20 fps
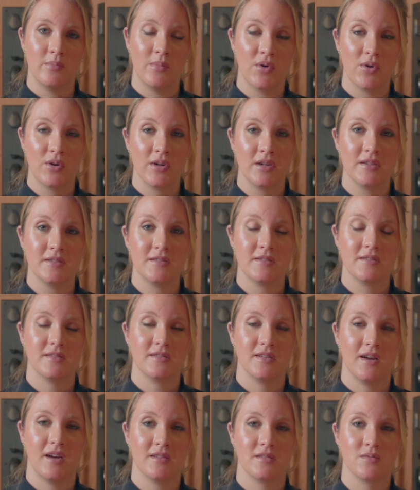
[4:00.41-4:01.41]
Morris,
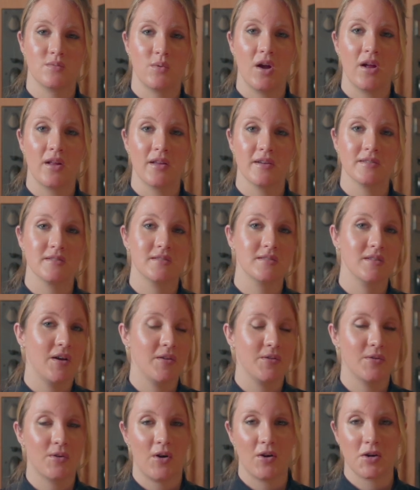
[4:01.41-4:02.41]
as well as
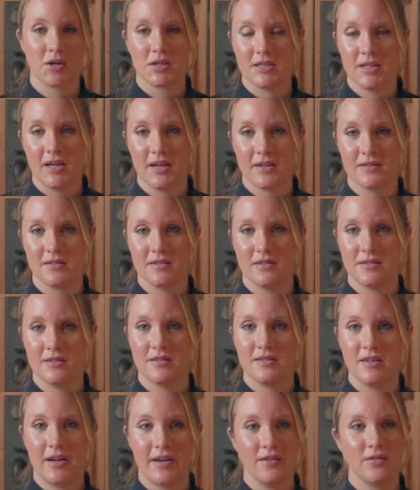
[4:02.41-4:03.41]
other architects and
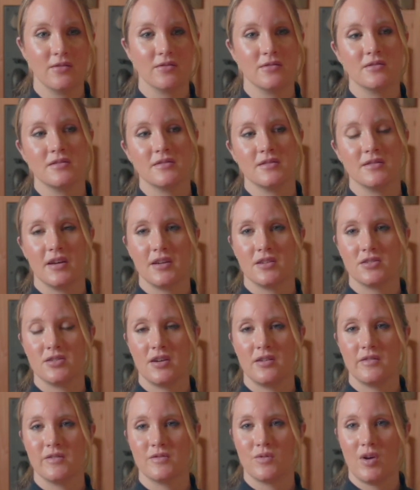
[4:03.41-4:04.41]
designers like
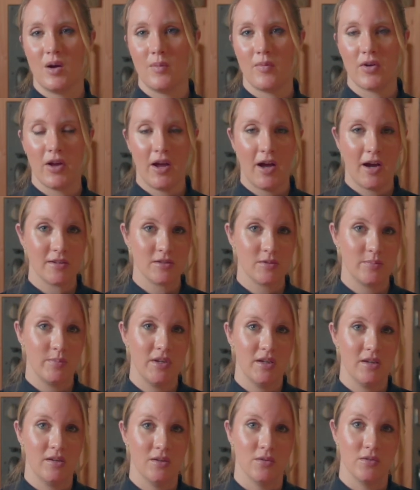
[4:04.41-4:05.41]
Charles Robert
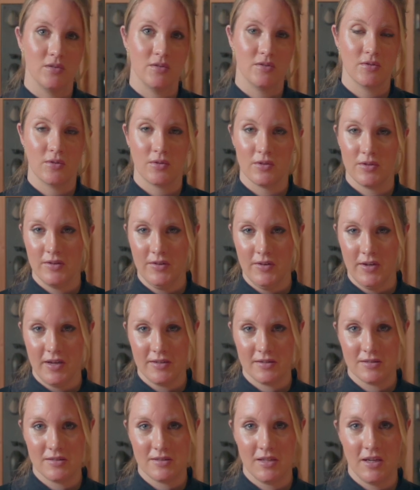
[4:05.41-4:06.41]
Ashby, who toured the
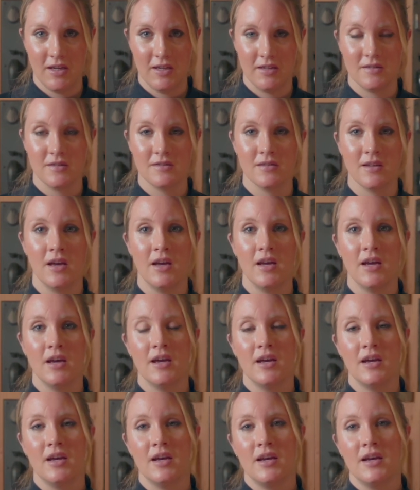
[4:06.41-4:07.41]
United States.
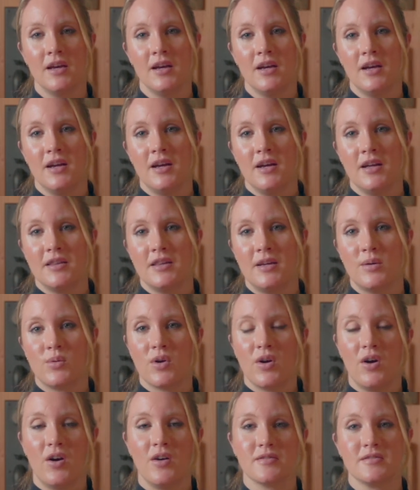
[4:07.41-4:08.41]
There
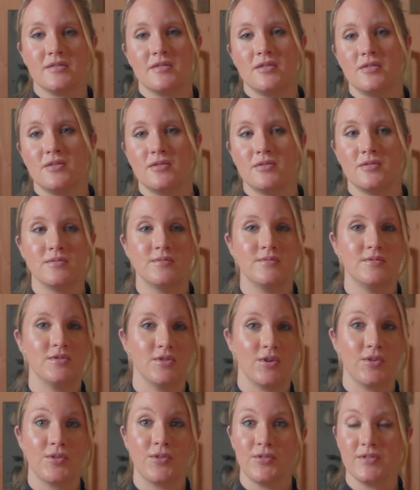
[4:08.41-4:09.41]
were also
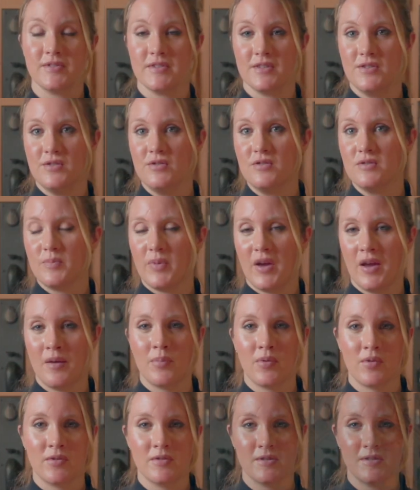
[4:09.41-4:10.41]
journals and
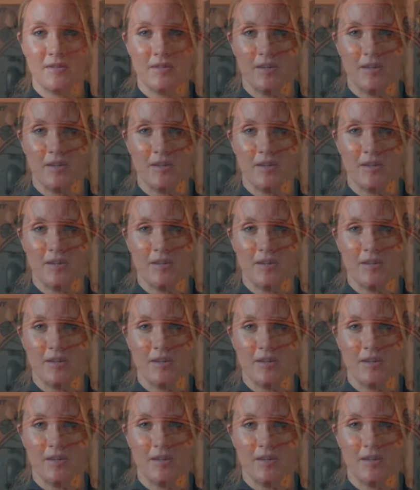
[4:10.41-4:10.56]
newspapers